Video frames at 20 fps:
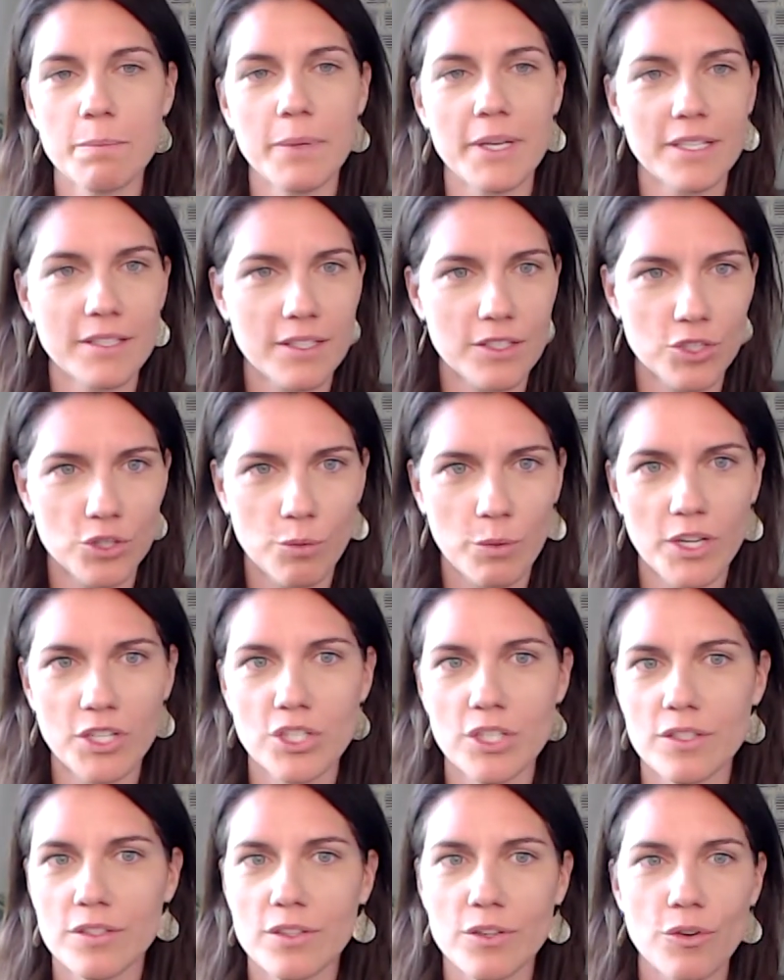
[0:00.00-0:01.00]
big
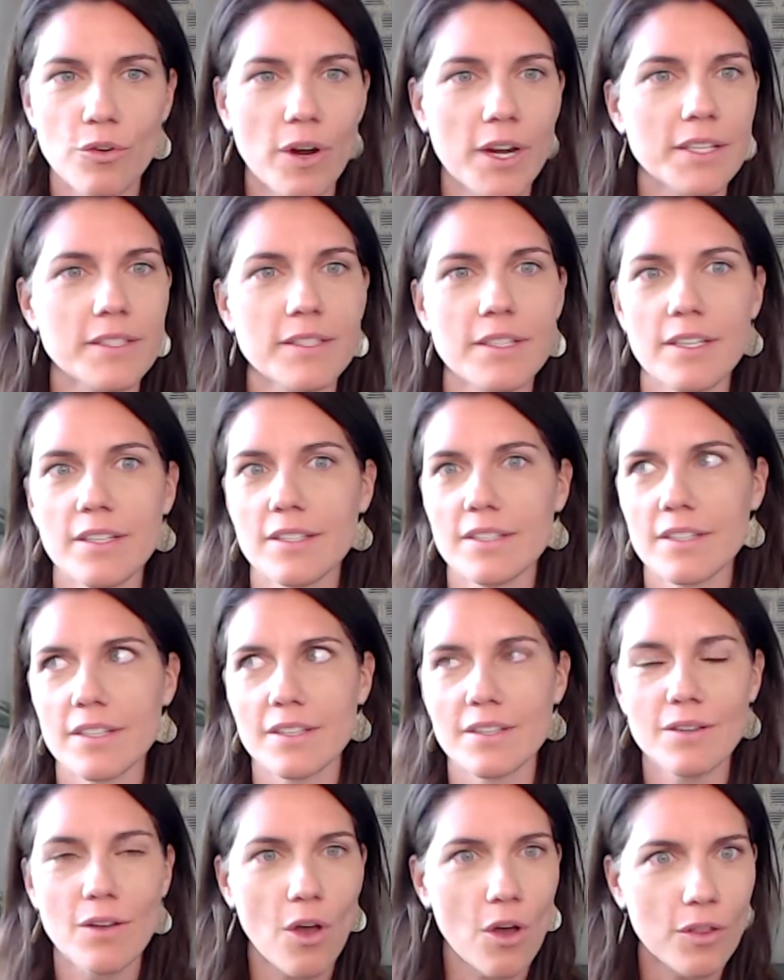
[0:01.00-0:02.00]
situations and crises
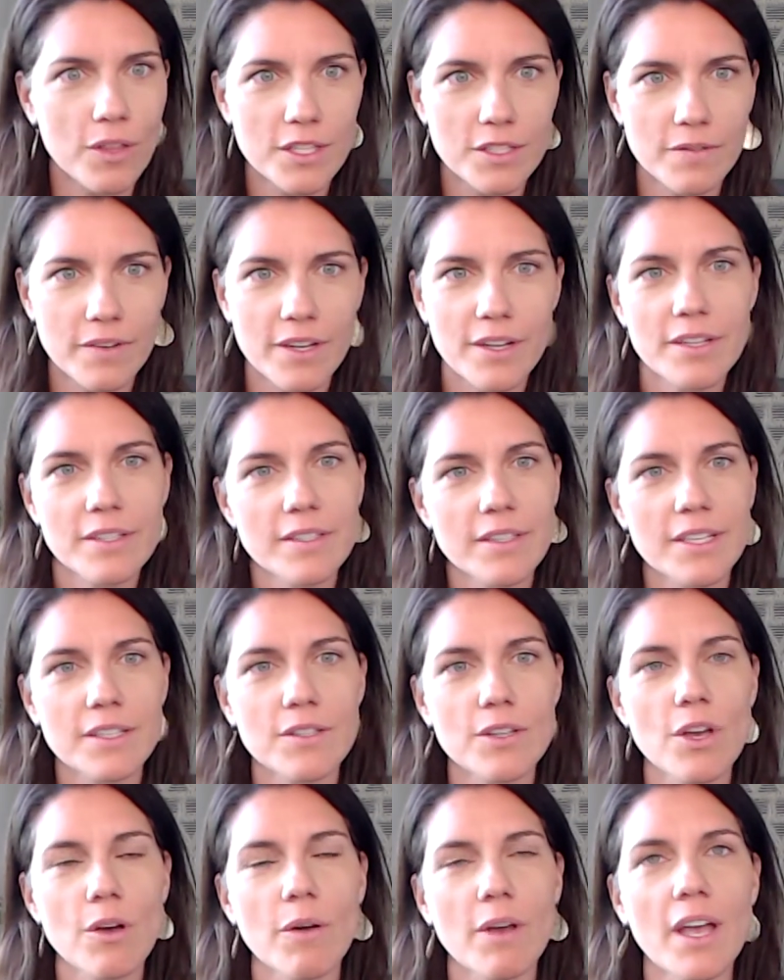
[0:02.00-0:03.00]
and all these various things
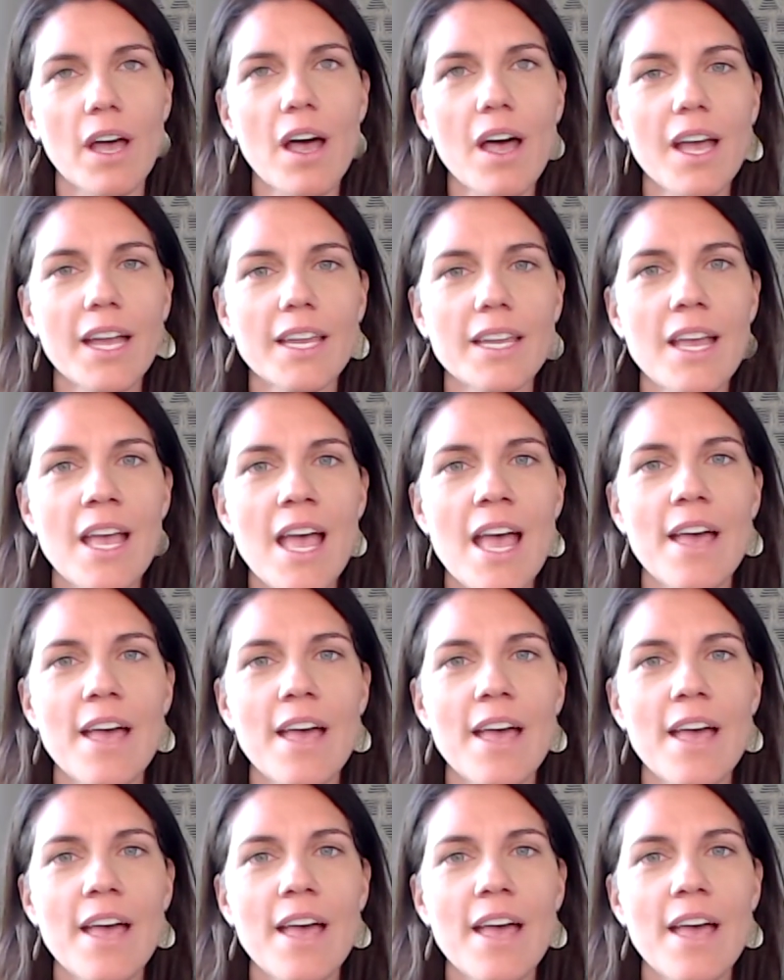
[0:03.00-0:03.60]
are going on,